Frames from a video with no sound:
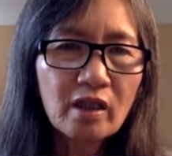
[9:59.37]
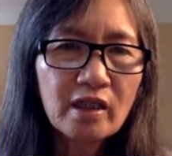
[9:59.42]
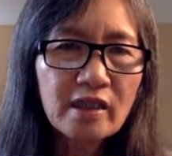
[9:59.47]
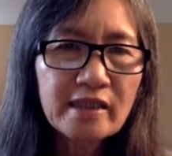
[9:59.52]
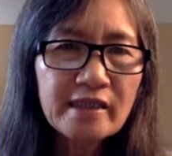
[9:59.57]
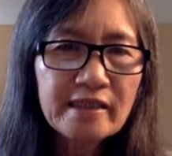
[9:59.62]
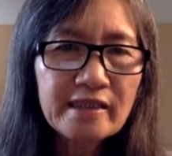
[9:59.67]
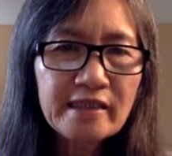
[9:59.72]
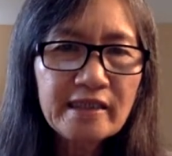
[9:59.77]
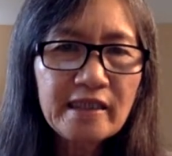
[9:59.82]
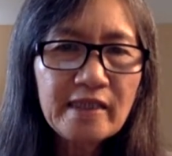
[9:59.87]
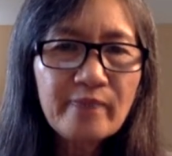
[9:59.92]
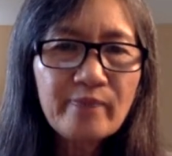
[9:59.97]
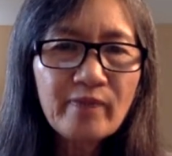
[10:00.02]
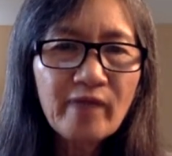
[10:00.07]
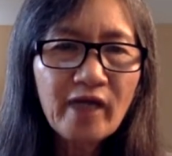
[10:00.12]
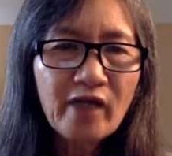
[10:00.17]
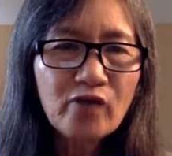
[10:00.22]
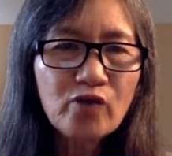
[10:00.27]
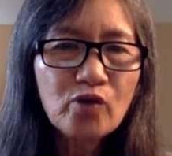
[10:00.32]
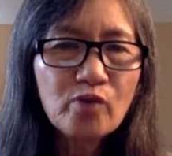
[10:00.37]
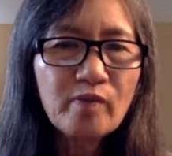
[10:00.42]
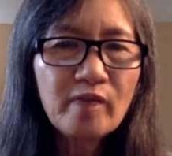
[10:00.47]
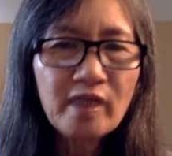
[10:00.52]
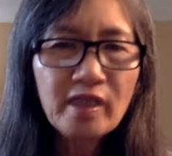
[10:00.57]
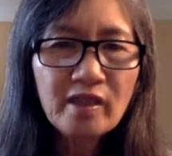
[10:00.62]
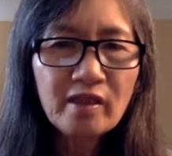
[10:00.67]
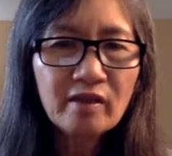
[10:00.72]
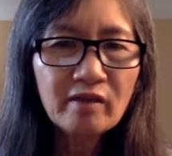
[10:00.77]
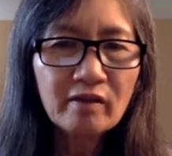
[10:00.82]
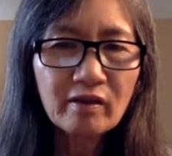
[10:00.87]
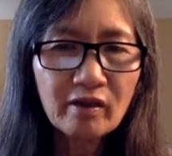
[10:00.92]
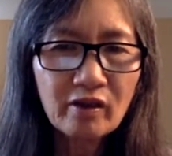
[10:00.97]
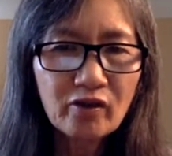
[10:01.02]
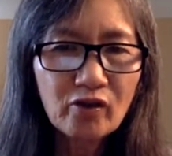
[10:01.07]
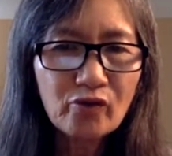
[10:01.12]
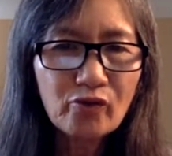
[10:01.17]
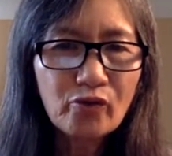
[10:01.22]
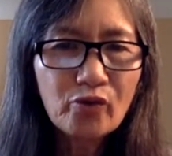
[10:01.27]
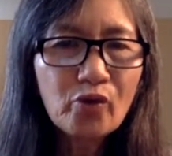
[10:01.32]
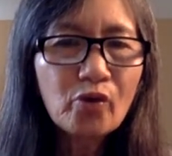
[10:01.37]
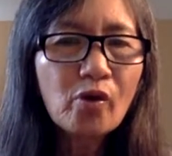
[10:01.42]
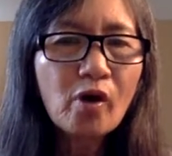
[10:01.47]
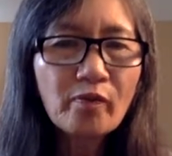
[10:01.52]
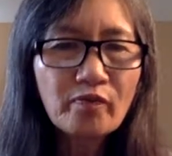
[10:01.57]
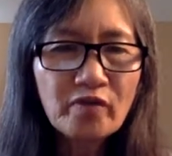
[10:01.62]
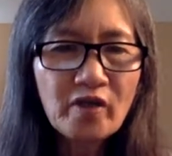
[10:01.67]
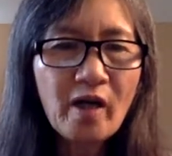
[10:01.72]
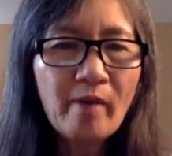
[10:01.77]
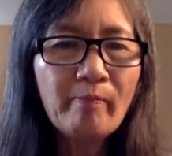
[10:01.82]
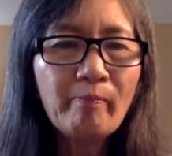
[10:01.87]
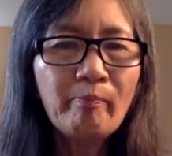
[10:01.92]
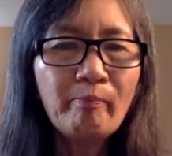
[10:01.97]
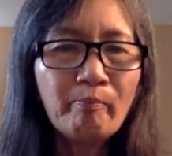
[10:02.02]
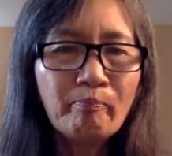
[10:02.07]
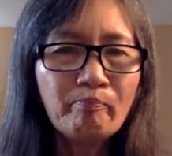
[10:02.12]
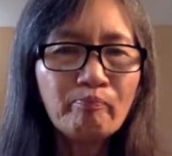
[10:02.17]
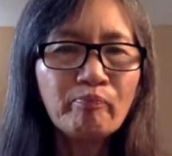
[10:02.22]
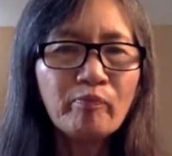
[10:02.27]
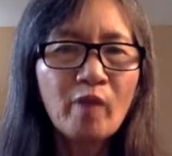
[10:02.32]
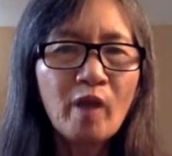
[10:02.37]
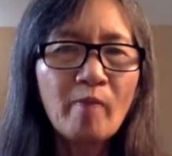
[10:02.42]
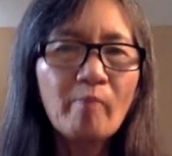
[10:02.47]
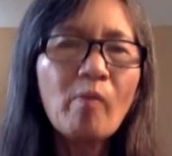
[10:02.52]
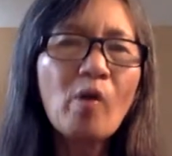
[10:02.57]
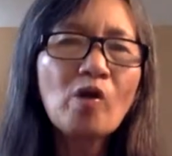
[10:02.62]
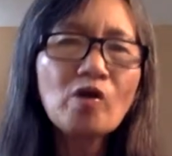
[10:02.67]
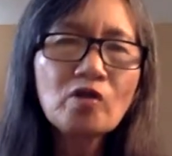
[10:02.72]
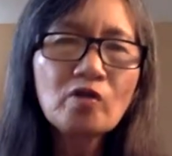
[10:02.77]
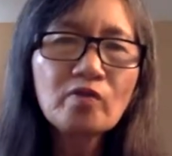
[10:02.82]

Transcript: seem like to me, the rule of thumb, most